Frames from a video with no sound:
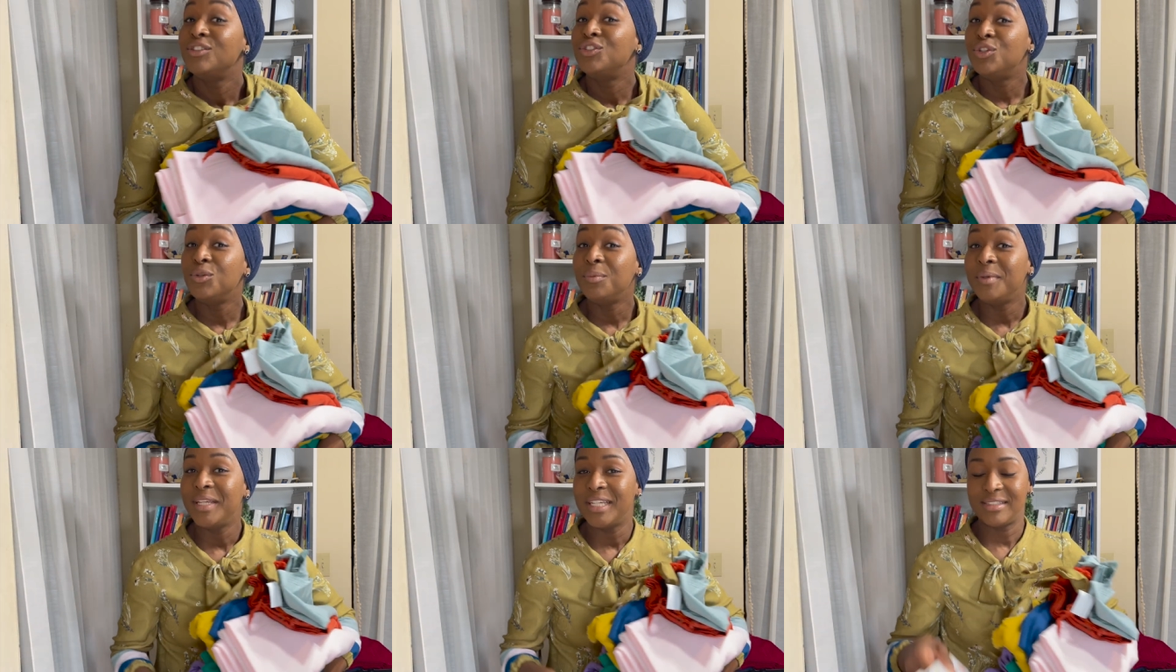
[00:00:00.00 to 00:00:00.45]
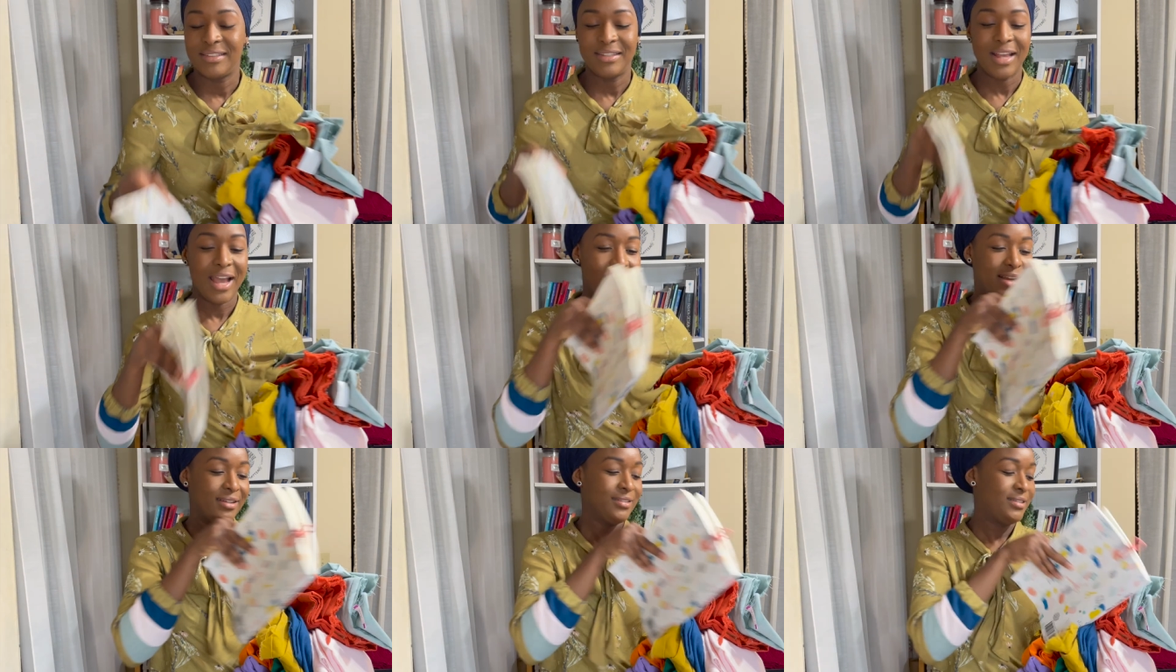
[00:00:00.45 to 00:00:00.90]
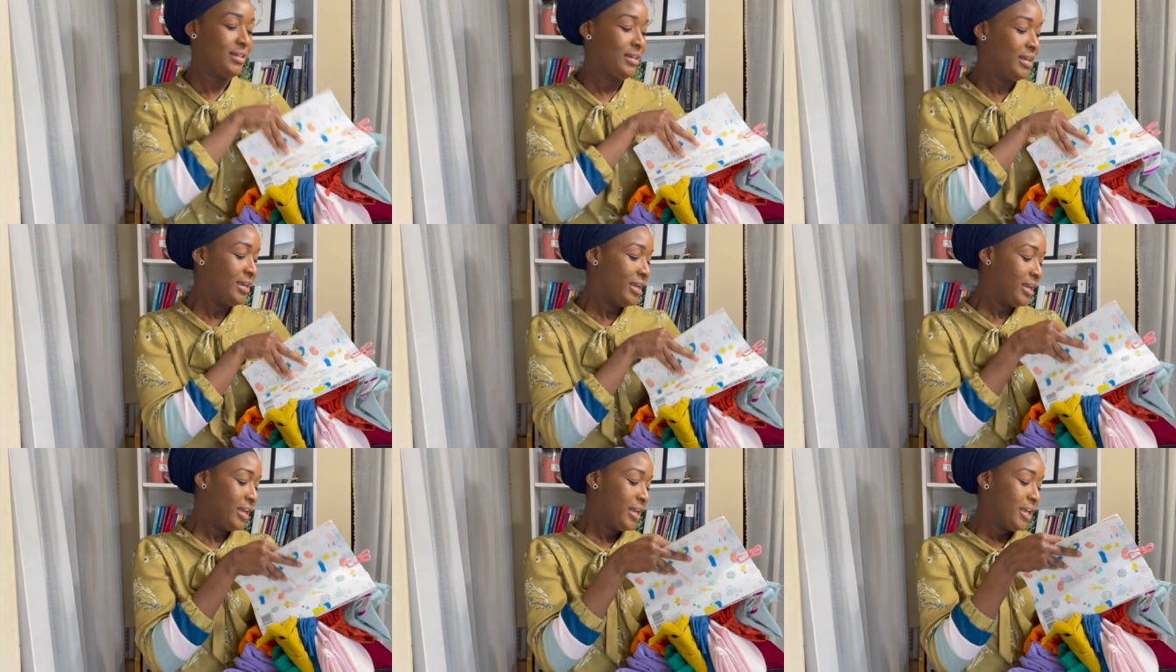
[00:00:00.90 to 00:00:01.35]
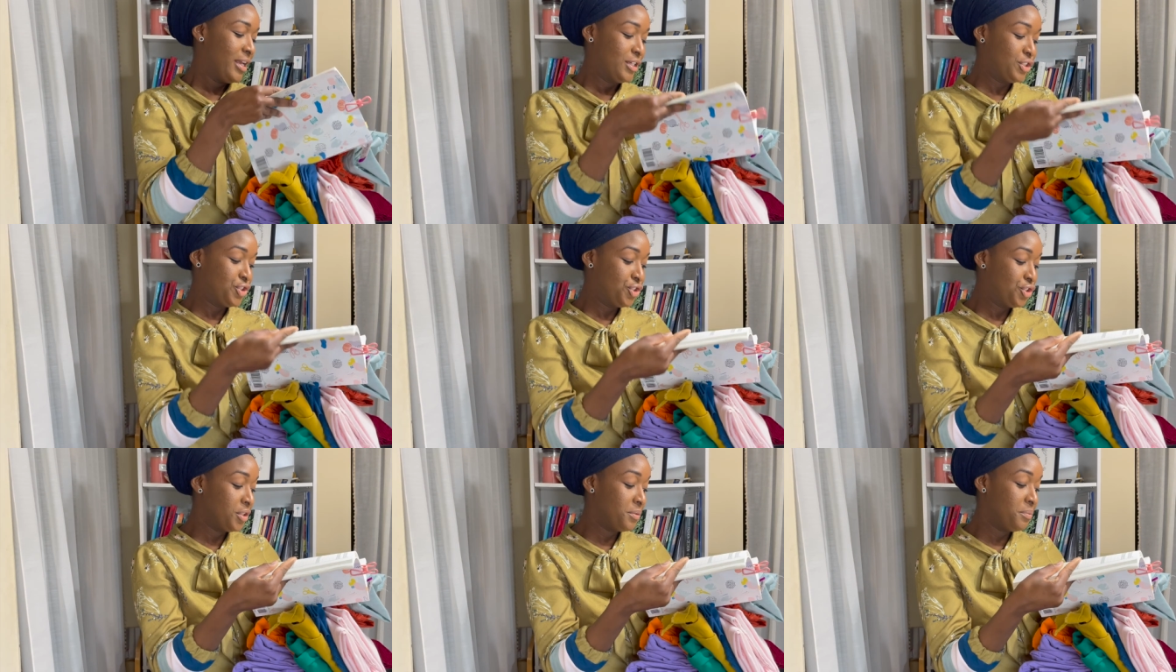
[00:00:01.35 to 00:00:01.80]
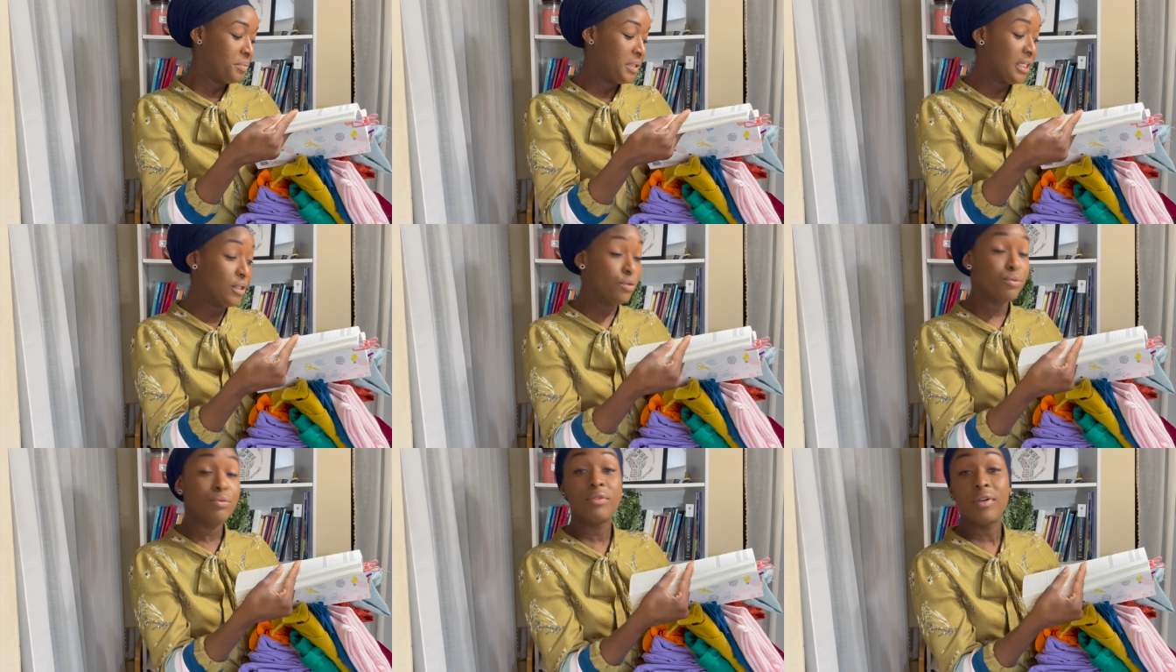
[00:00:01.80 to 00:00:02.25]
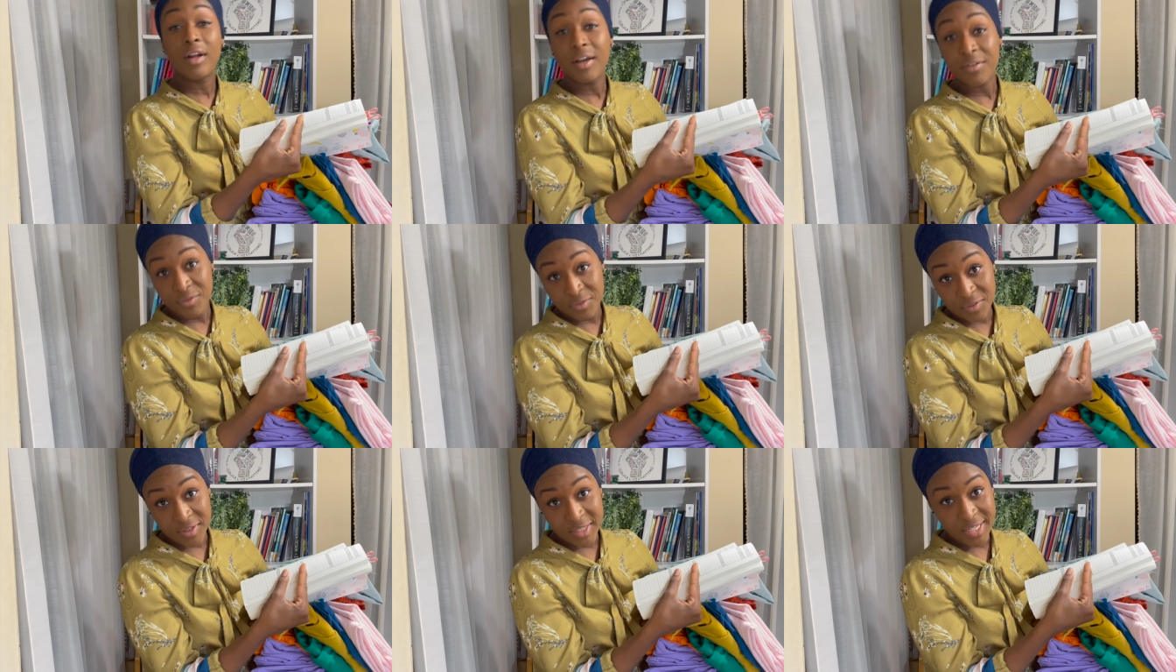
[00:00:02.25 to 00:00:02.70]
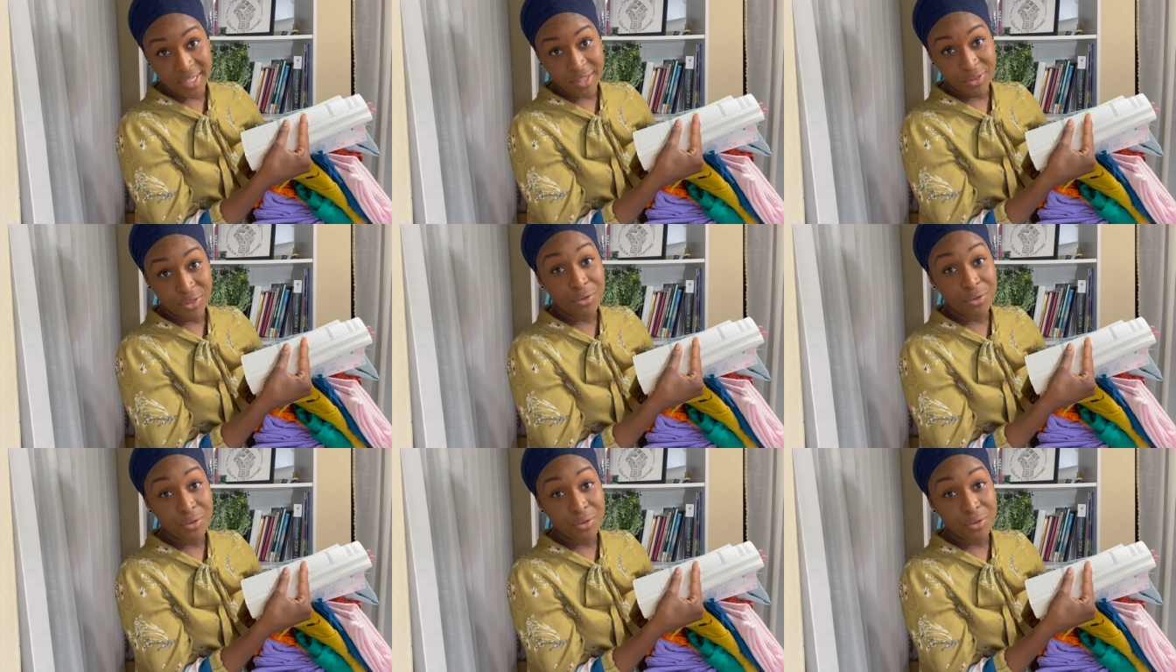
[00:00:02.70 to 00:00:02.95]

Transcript: To be exact, it should be roughly